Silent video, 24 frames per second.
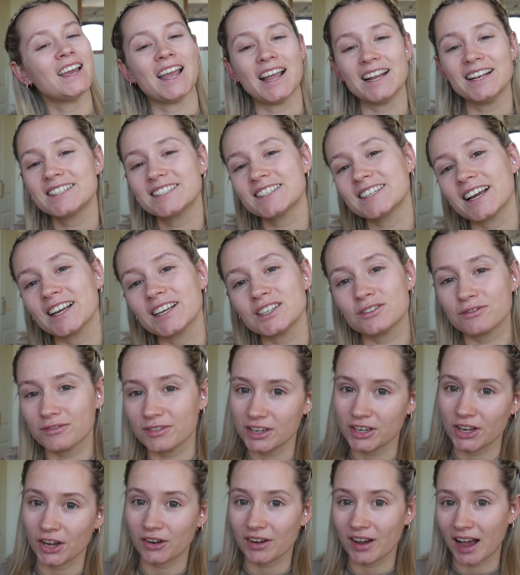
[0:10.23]
In today's
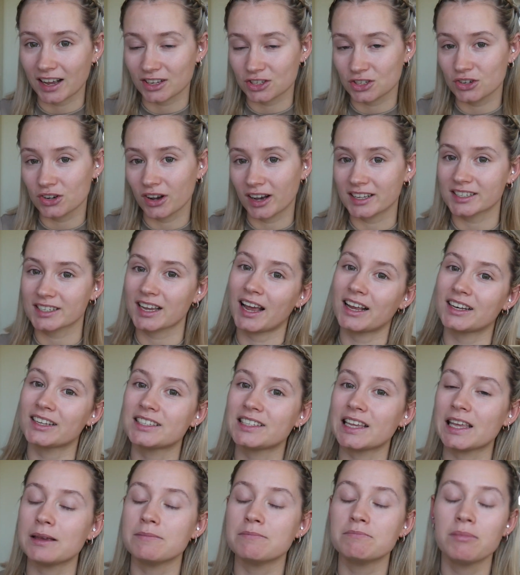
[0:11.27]
video, as you guys can
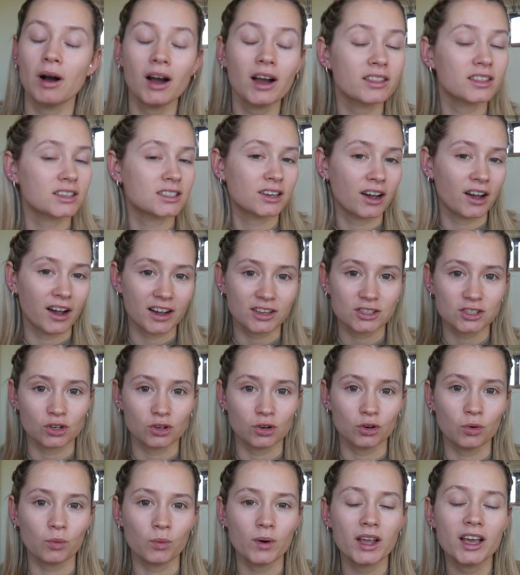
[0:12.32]
see by the
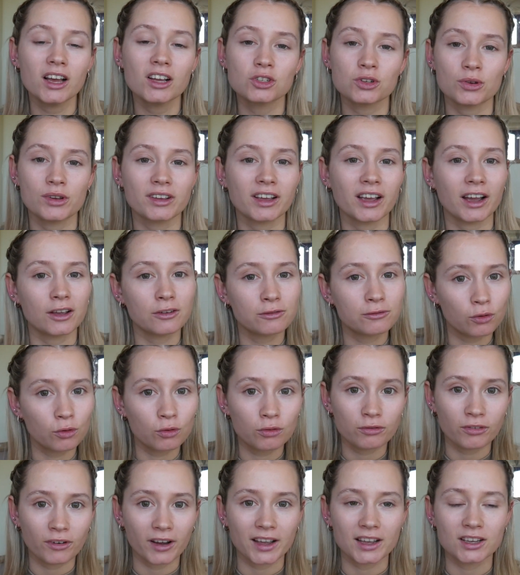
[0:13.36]
title, we are doing a
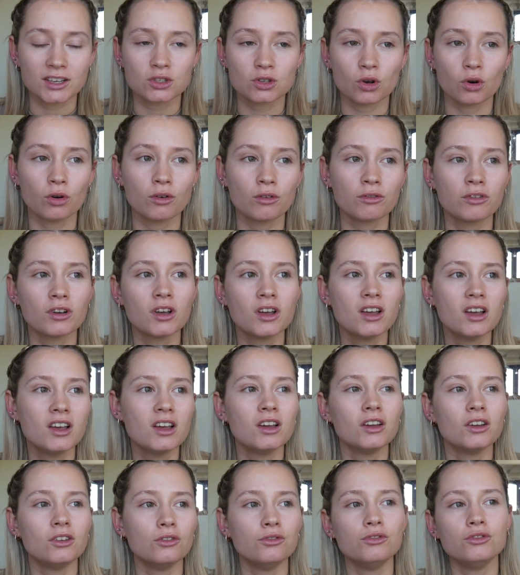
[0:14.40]
full face of
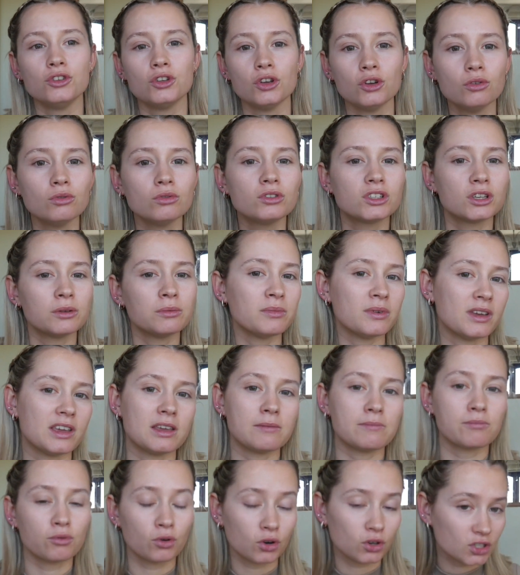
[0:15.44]
new to
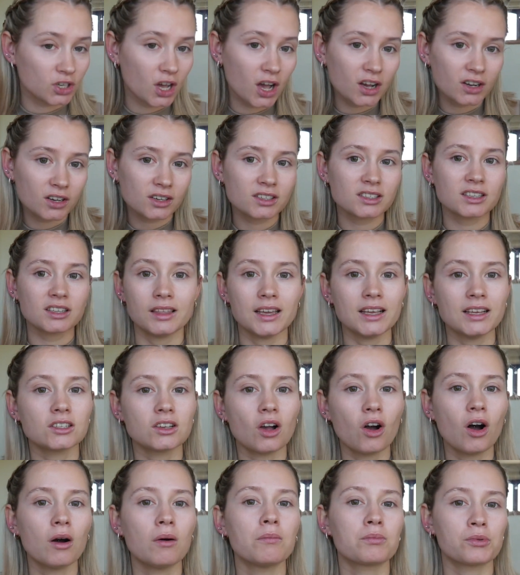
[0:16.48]
me products. These
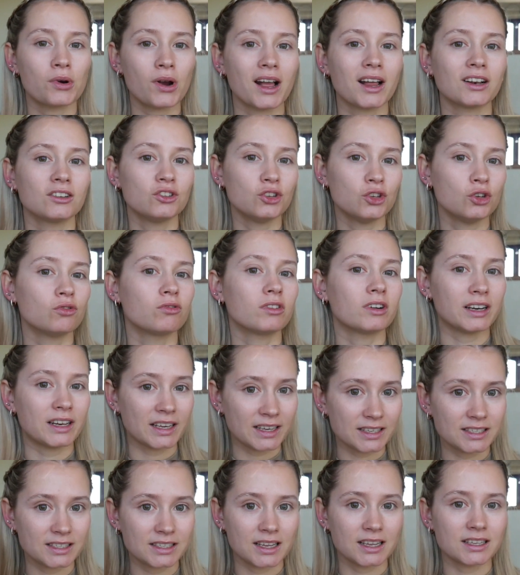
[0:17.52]
aren't brand new
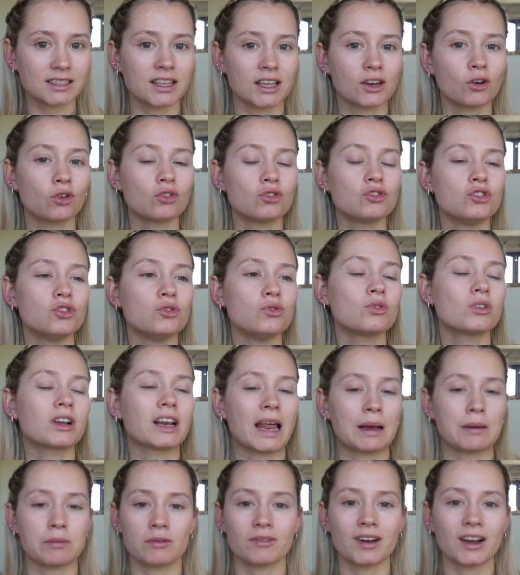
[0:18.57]
releases, they're not new
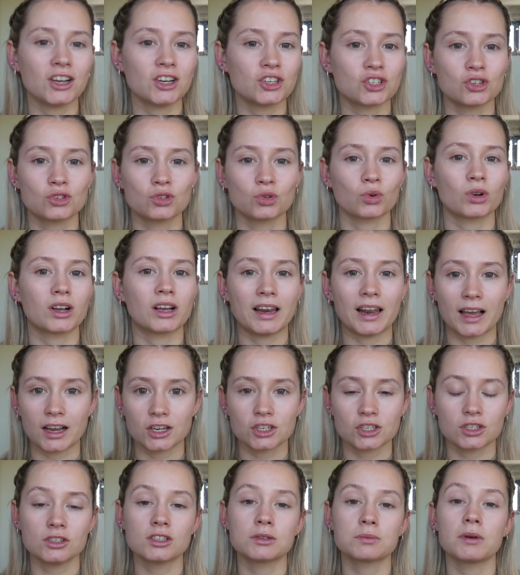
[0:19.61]
collaborations or
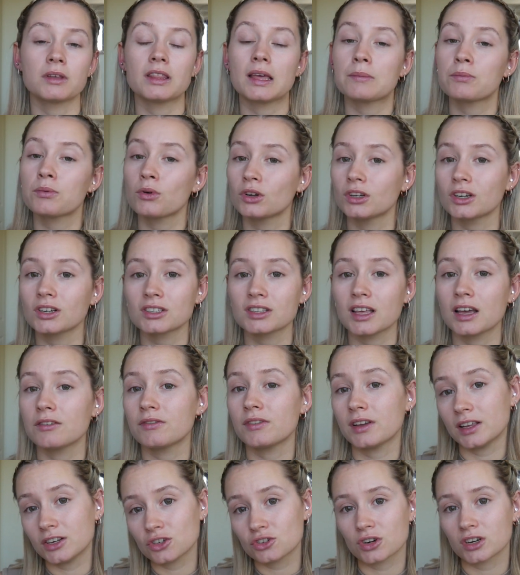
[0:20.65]
collections, but they're products that
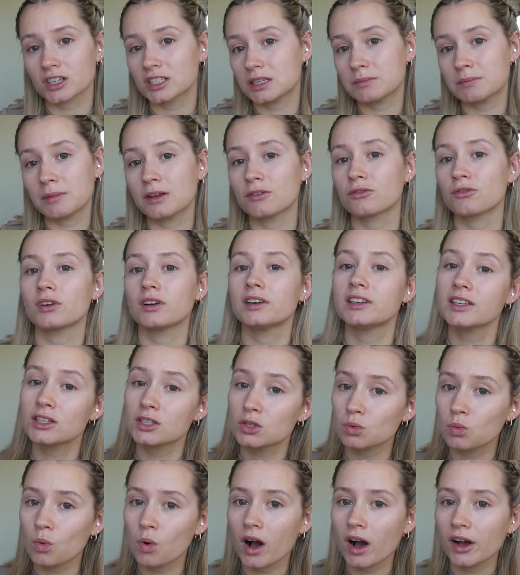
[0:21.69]
have interested me for a
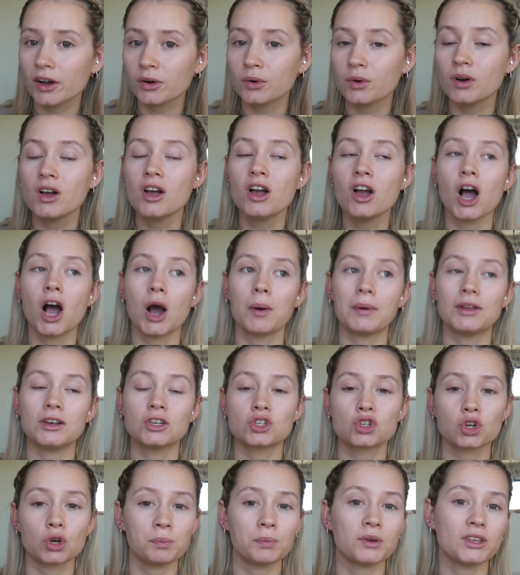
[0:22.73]
little while. I
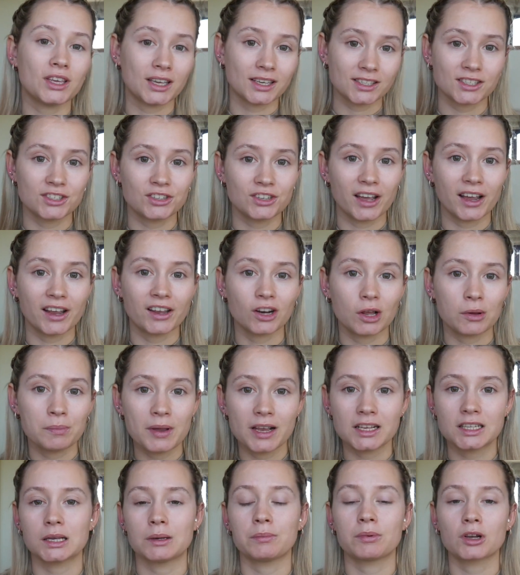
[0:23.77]
went shopping yesterday and I
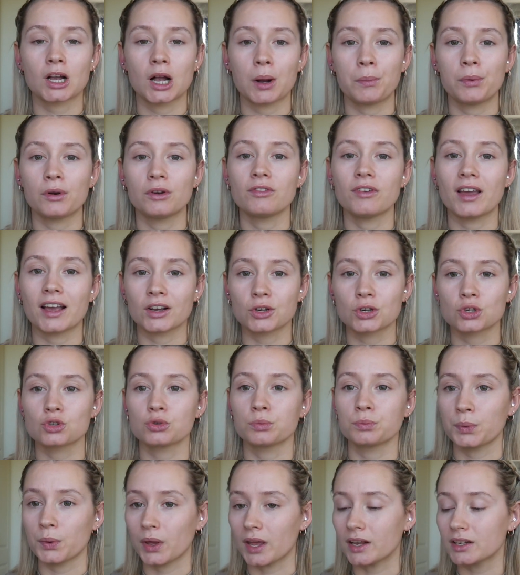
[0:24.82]
picked up a couple of
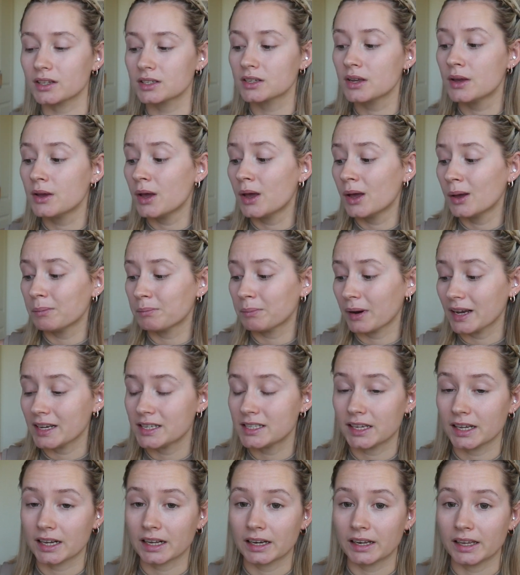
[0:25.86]
extra bits.
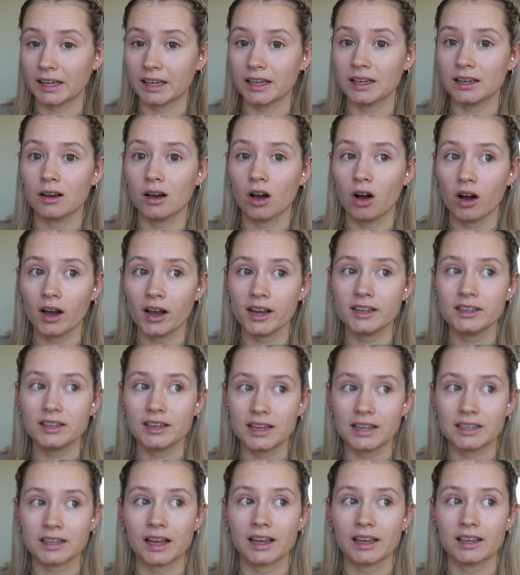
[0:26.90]
Basically, I
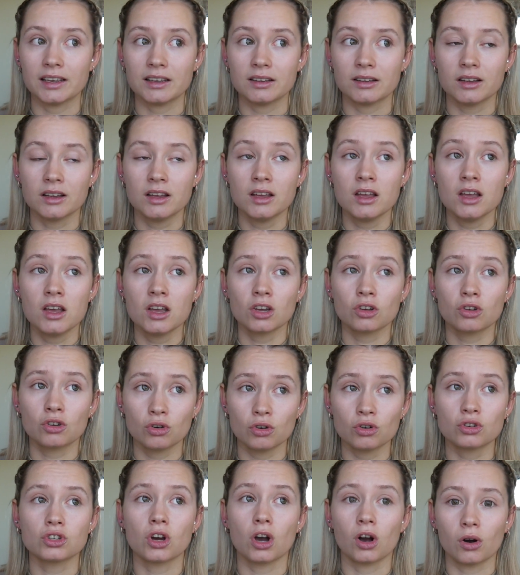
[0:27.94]
need a
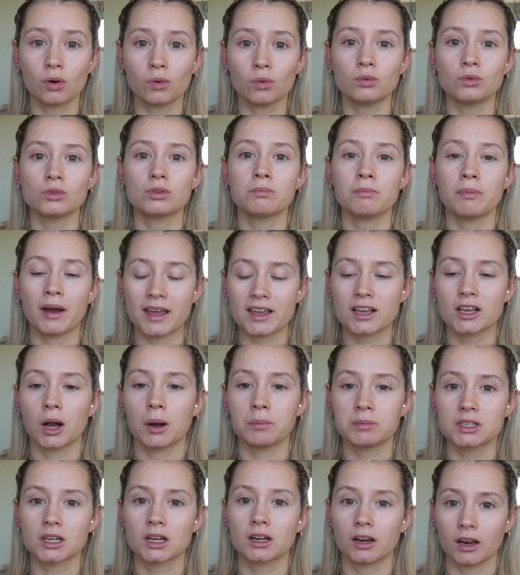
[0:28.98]
good old
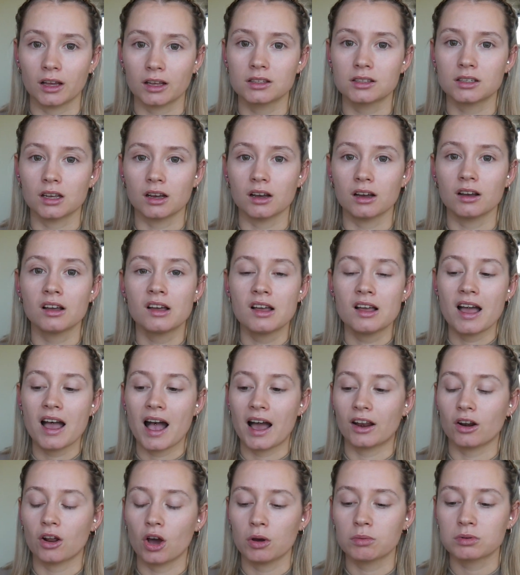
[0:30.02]
makeup declutter
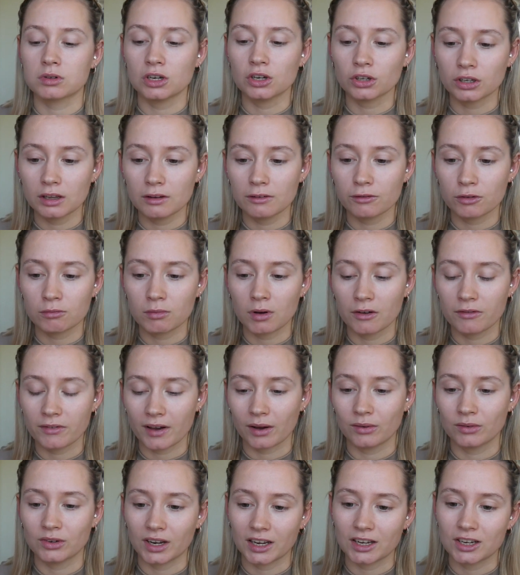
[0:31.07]
and I was looking for my
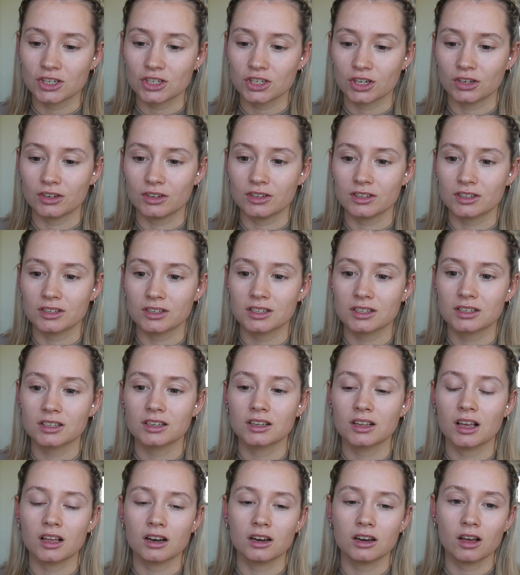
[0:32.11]
foundations
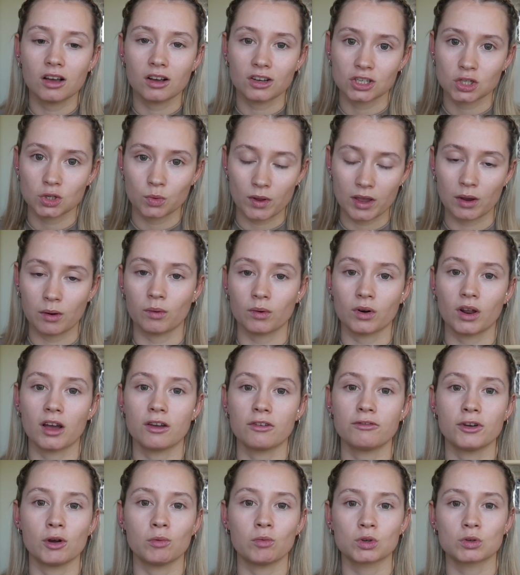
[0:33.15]
last week when I
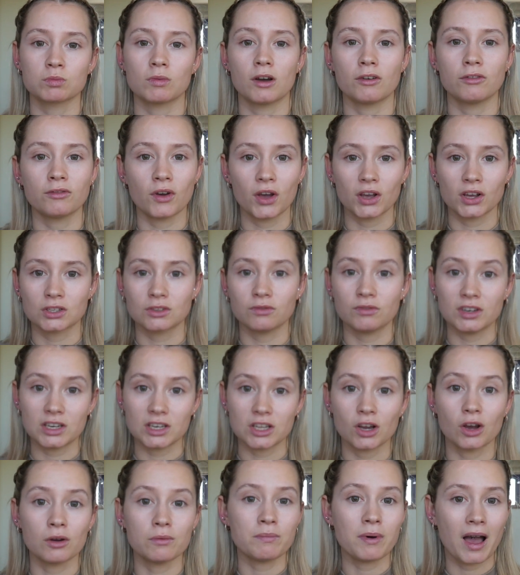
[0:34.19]
filmed my first
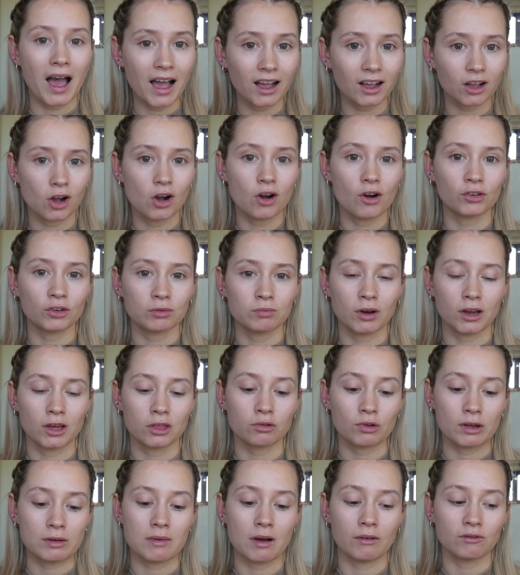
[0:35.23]
video back after my
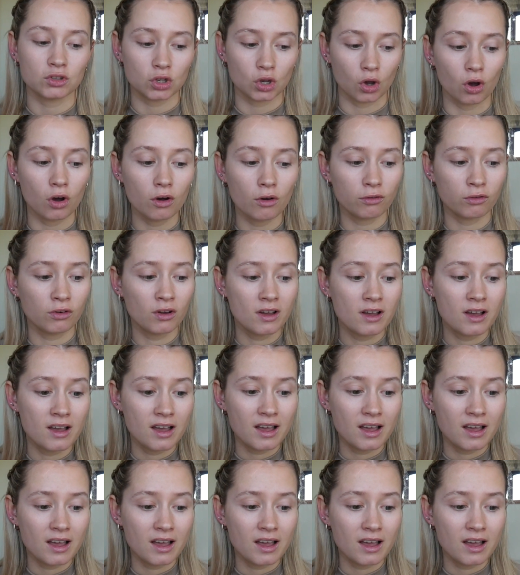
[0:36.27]
three months off